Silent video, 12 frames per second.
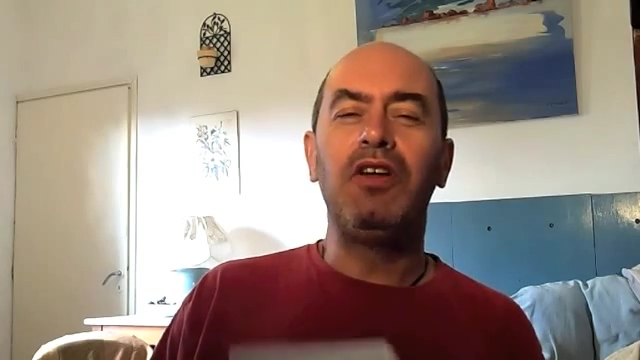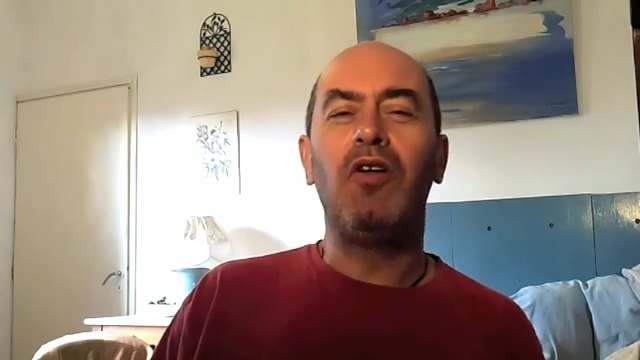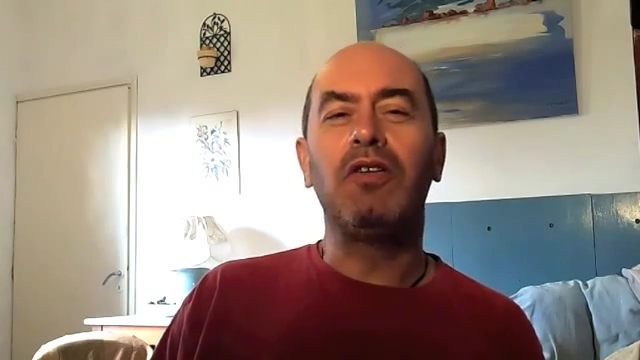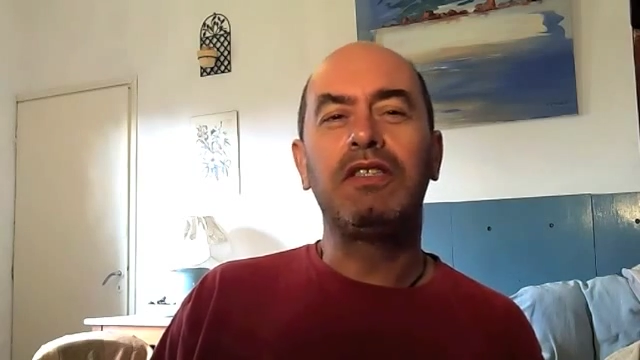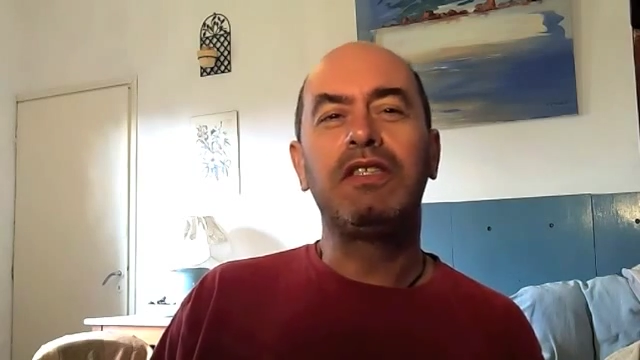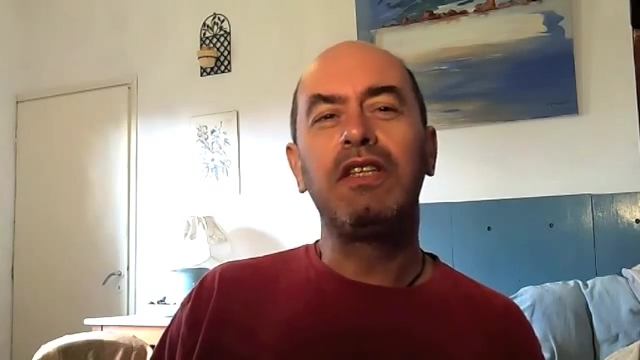
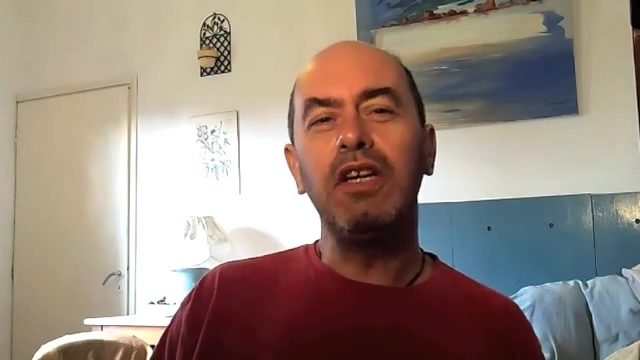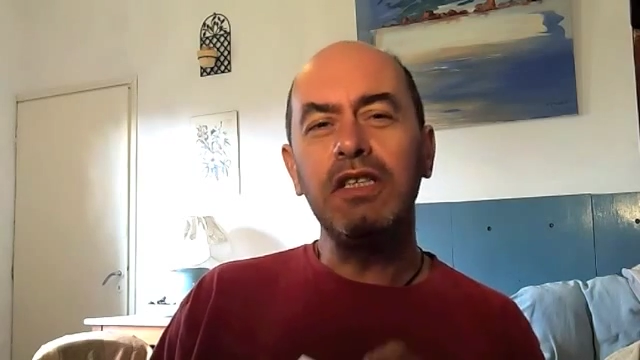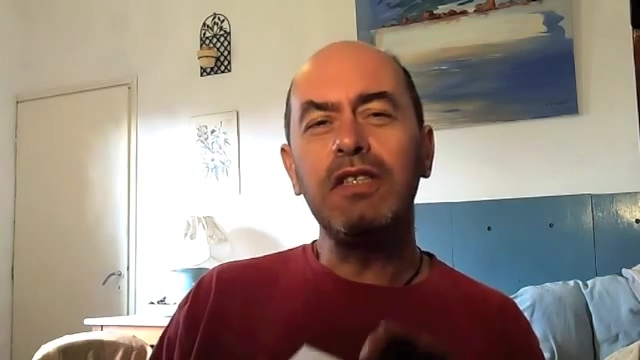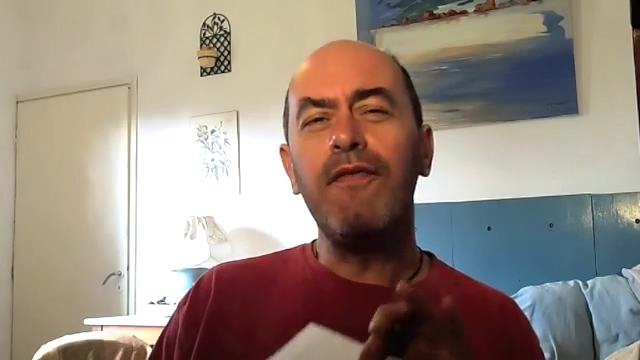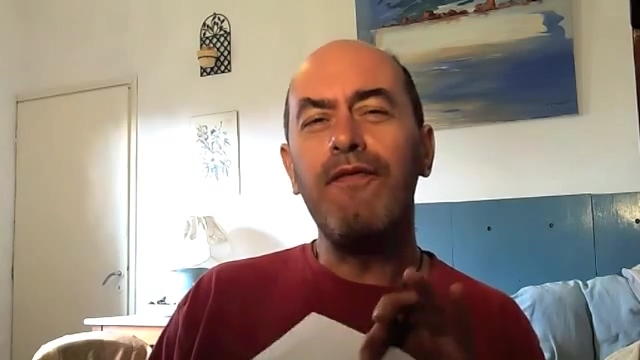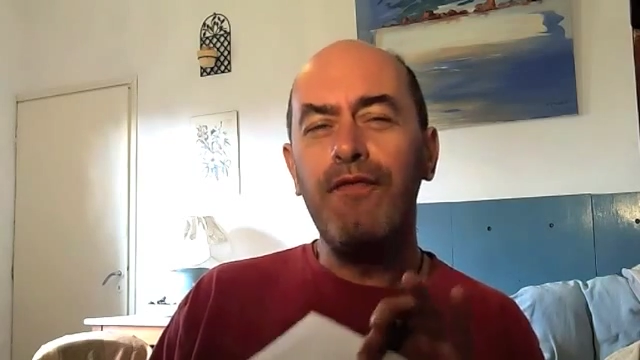dogs
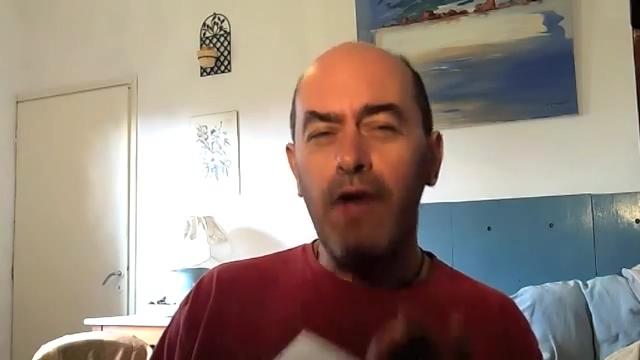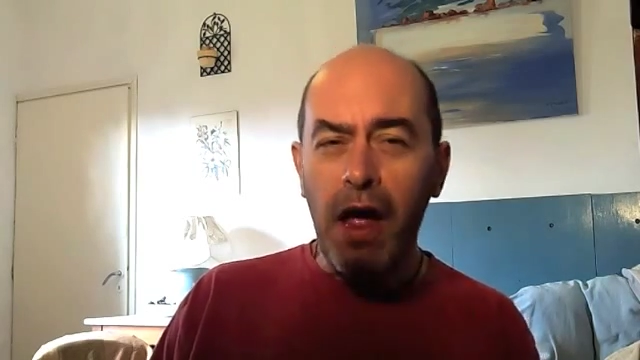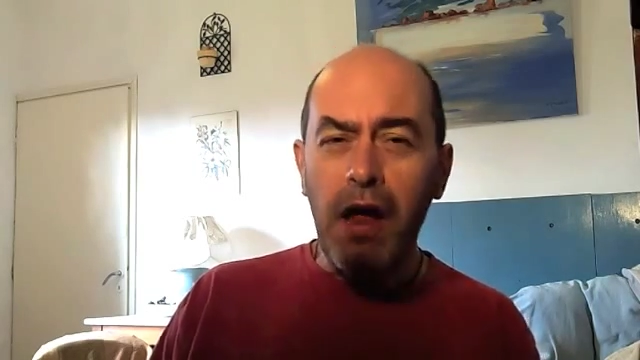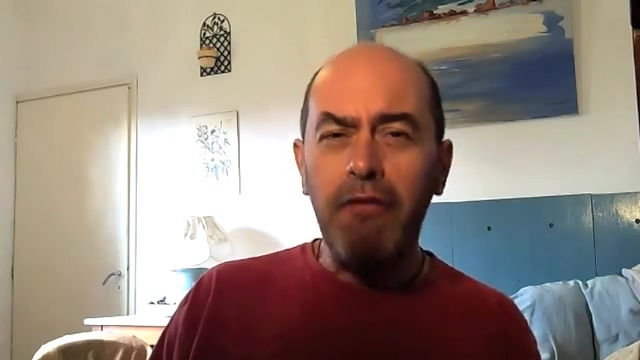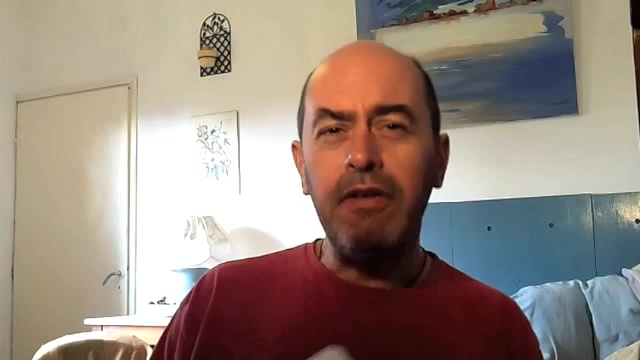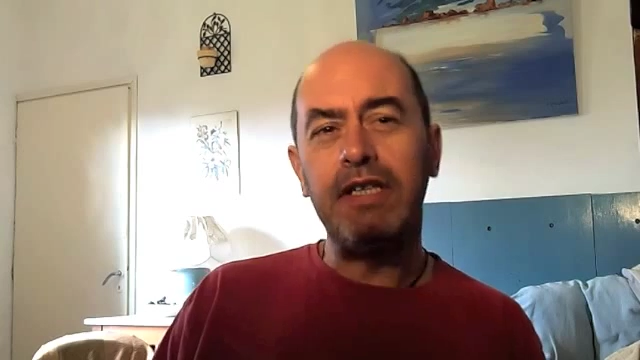does
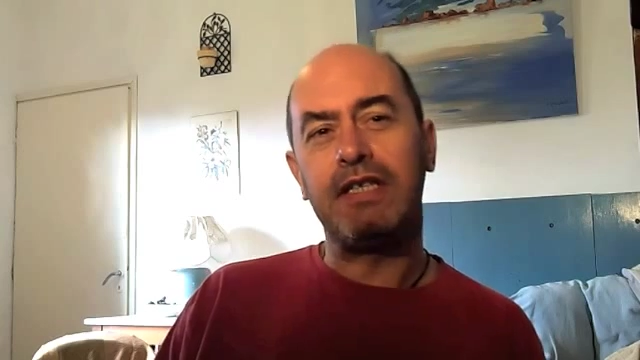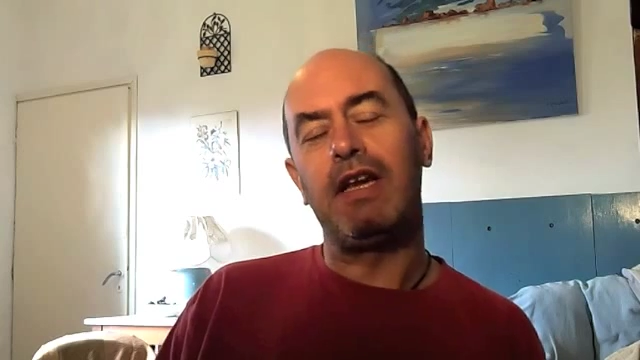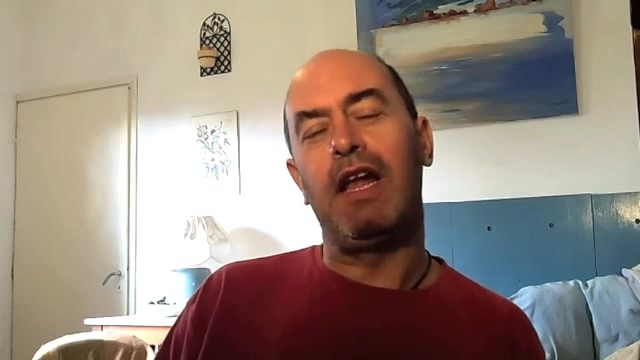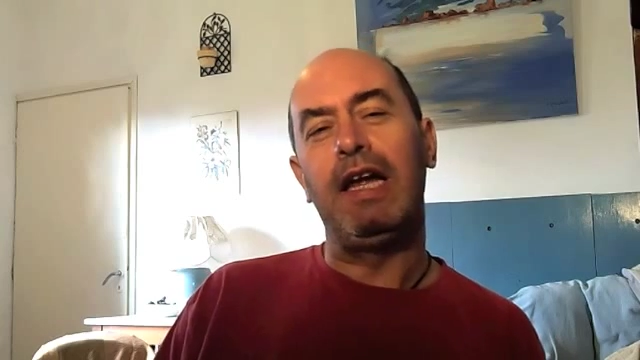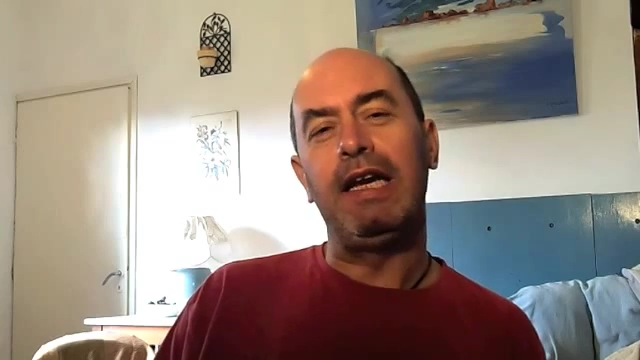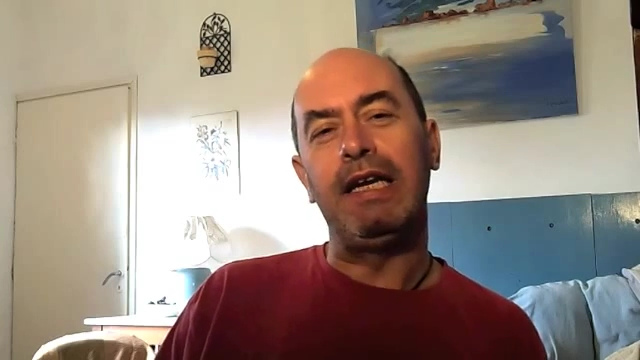vary
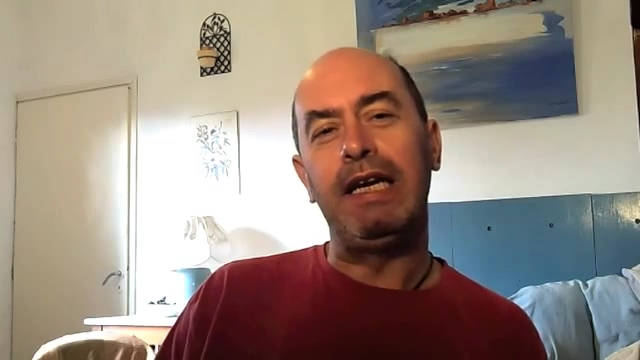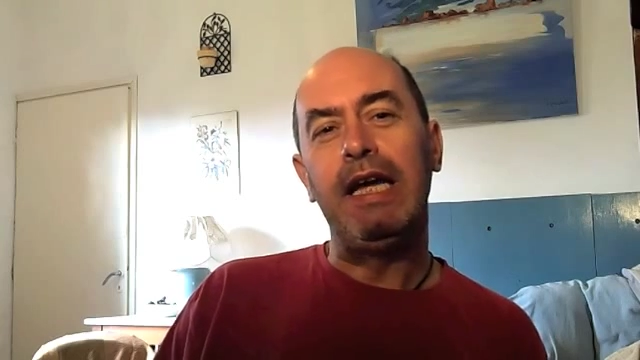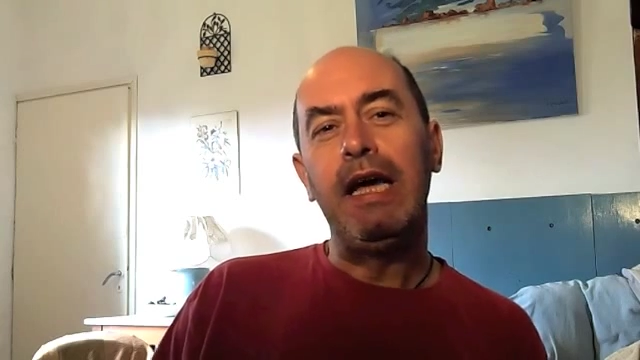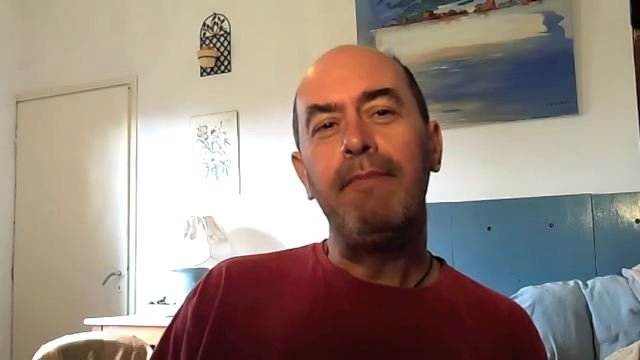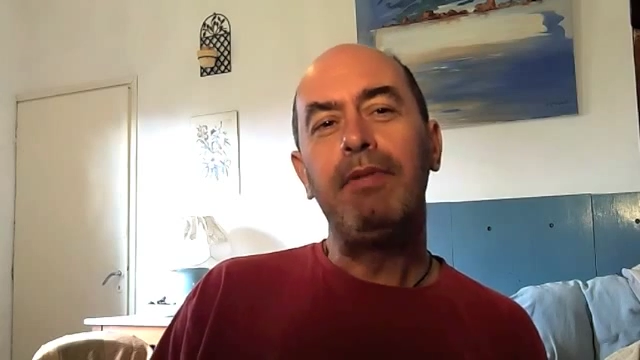slightly,